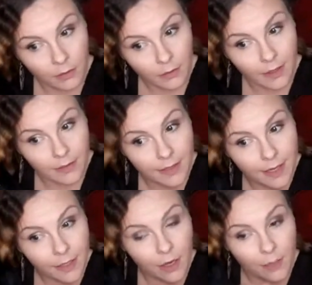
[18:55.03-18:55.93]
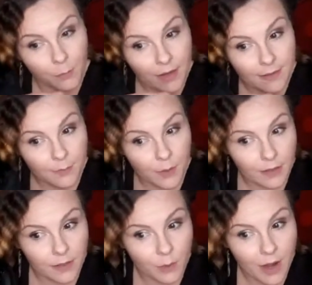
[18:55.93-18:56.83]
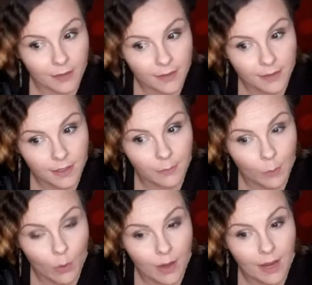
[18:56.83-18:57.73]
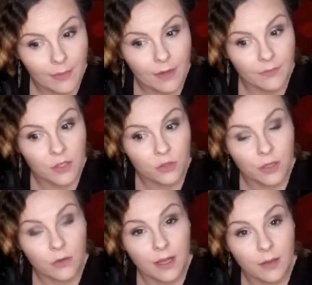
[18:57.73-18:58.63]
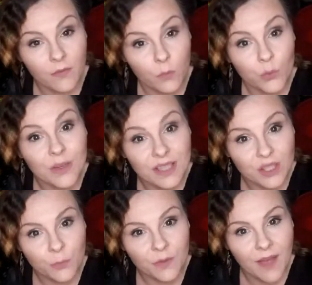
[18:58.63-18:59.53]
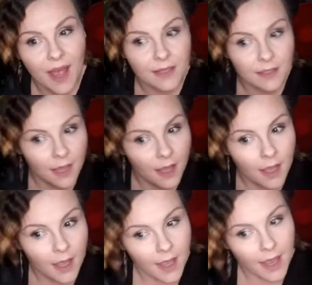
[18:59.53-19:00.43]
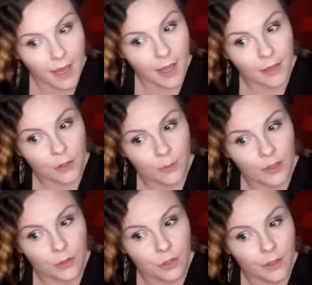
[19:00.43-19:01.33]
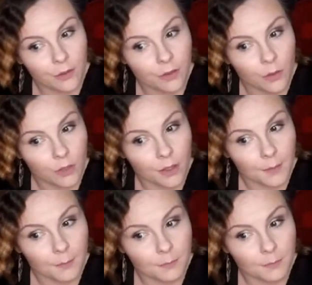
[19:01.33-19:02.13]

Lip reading: like I said, you got to practice, practice, practice, and keep going. And then eventually you get really super fast and you'll be doing your hair in no time.